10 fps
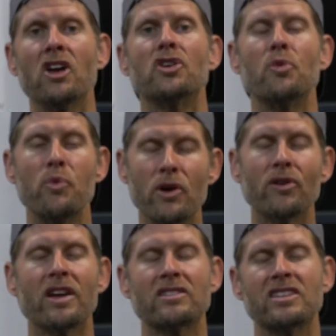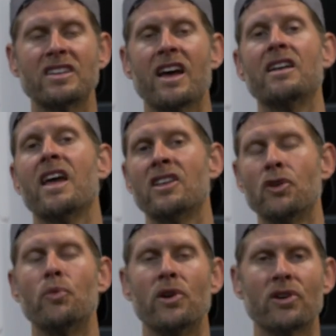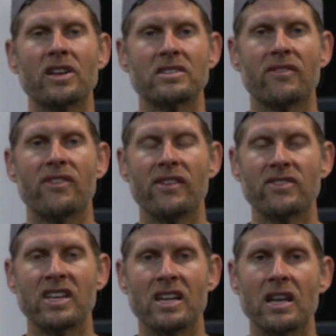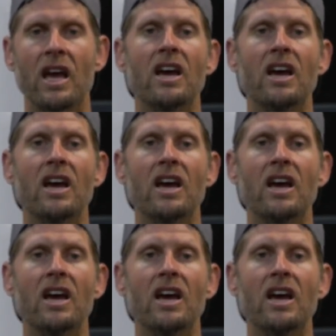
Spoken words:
you will get to 10 and you will get to 15.